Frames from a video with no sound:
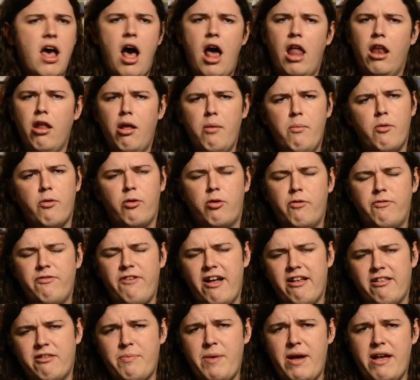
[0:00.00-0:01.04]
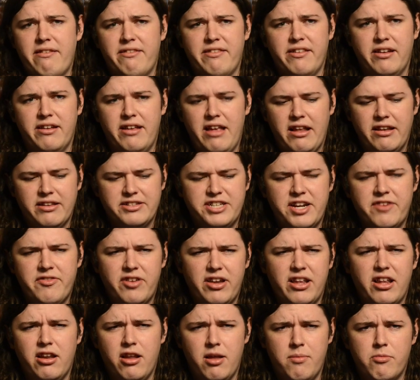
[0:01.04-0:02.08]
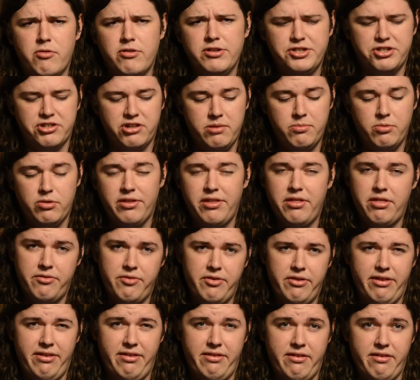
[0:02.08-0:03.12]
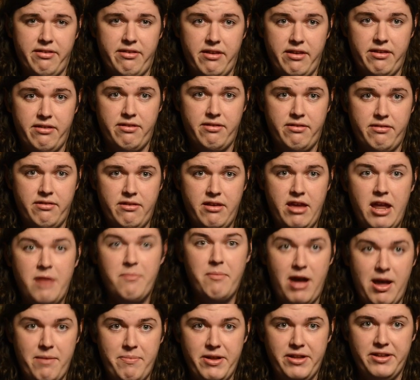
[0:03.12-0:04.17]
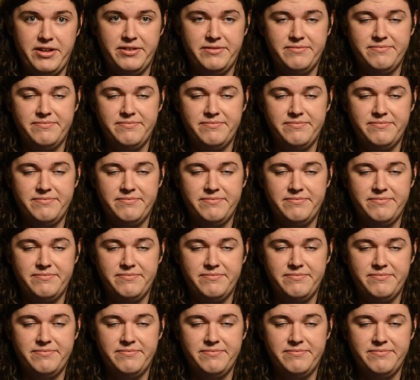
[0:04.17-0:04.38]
a lot more fast-paced, and generally a lot more enjoyable than the Resistance is, in my opinion.